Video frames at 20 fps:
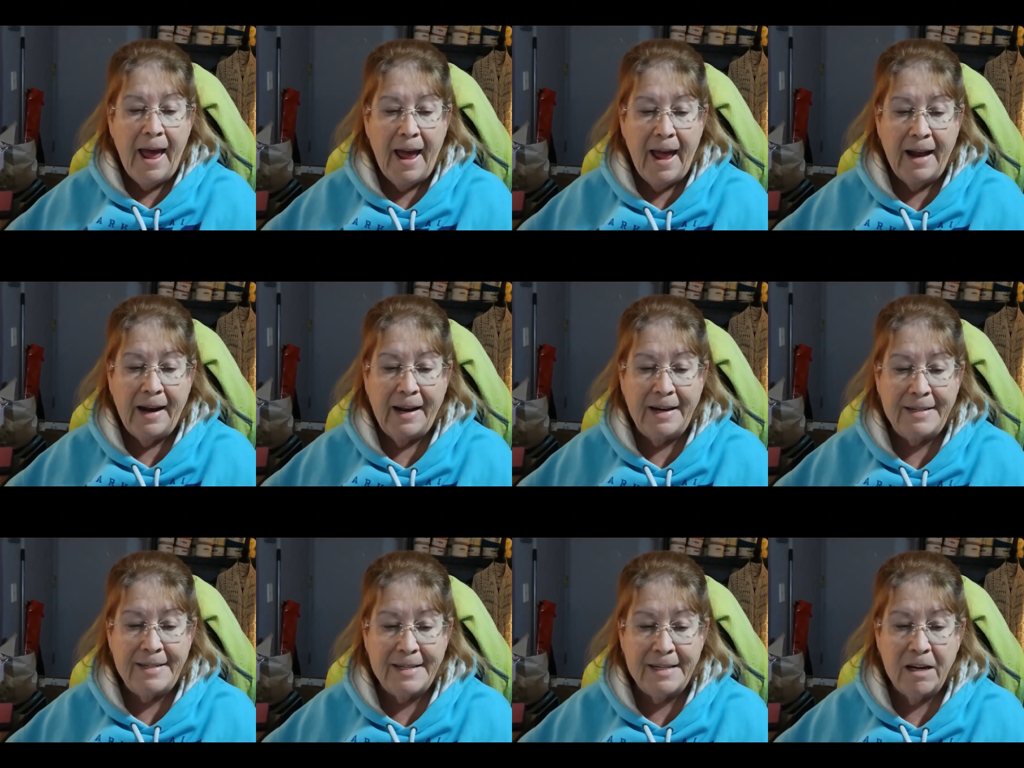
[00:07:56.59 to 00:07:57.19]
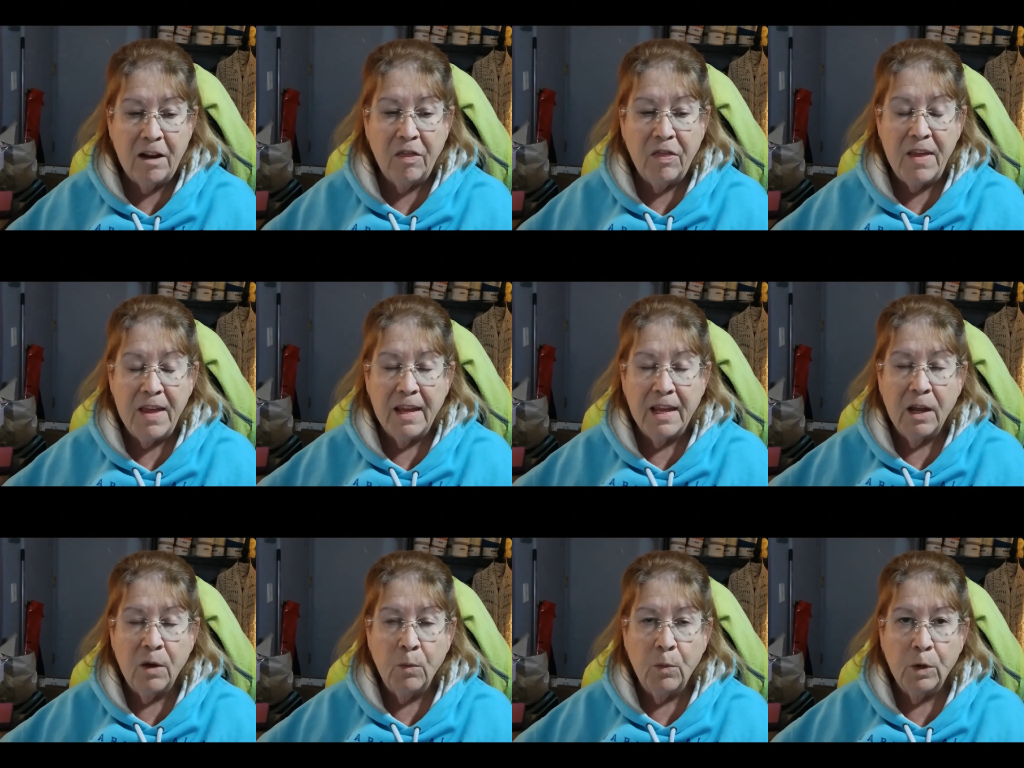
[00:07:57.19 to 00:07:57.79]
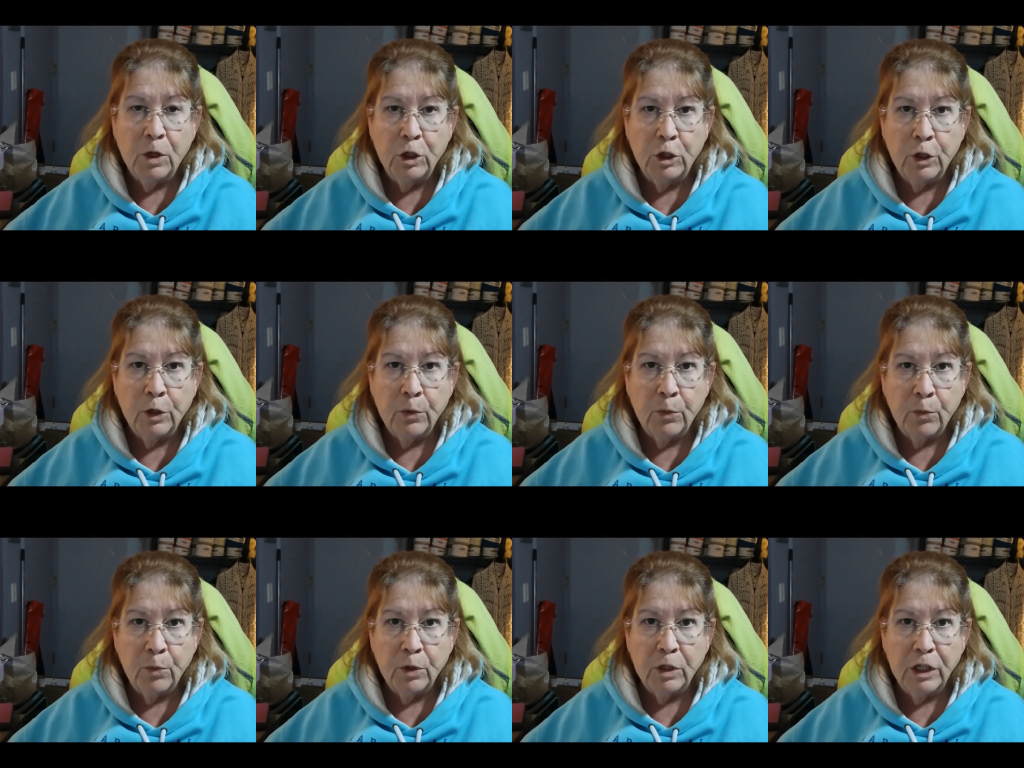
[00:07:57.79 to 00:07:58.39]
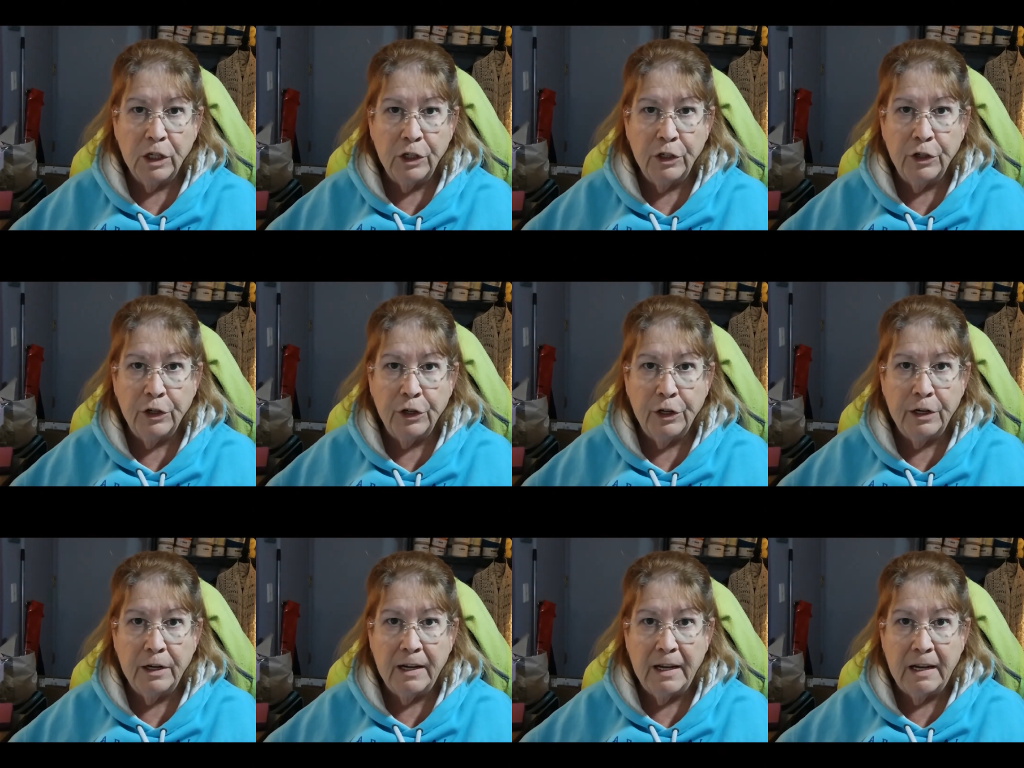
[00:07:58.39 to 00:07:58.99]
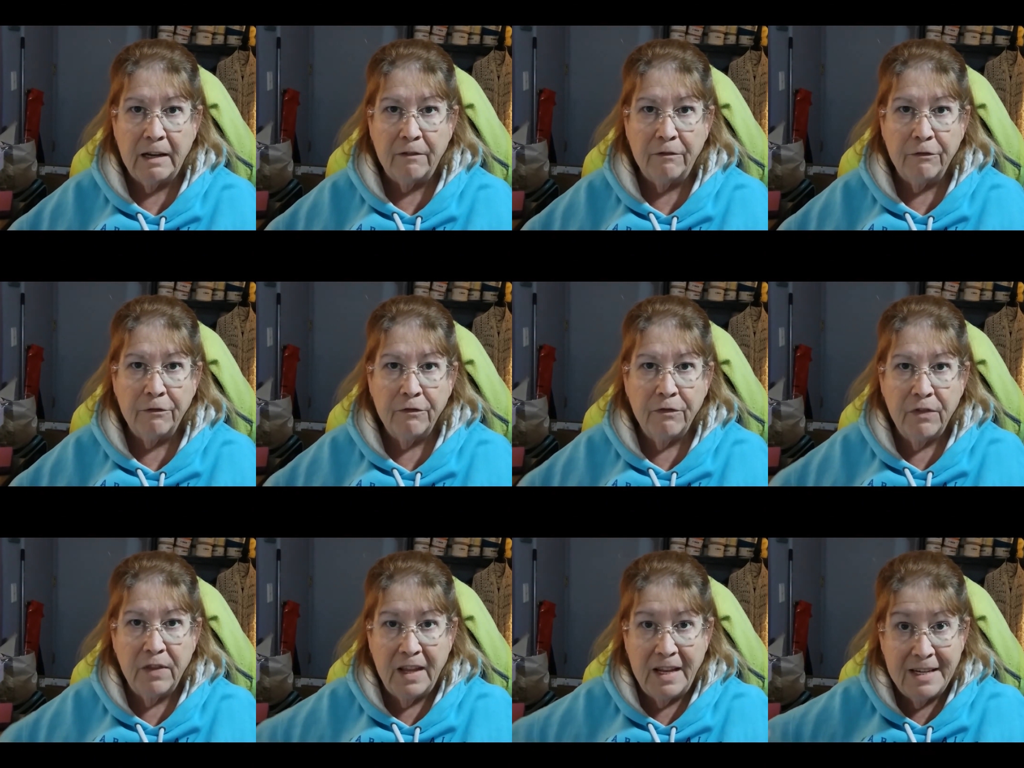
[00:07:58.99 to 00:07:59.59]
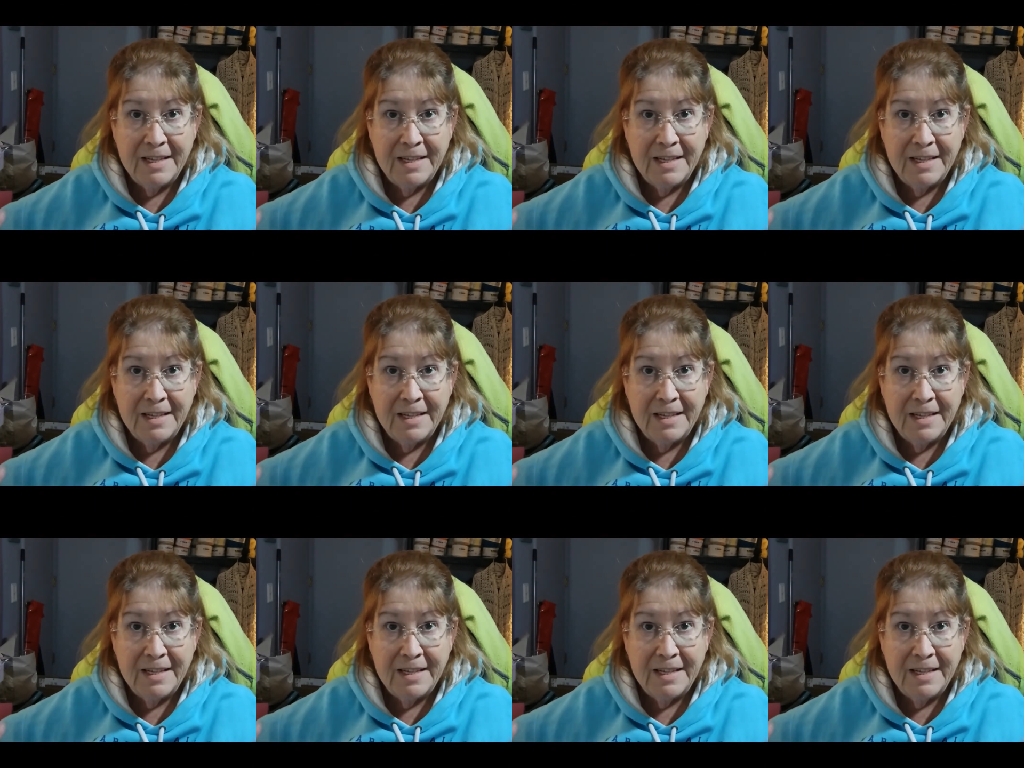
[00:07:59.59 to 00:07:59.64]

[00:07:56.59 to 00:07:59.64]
And I didn't think it would look really good if the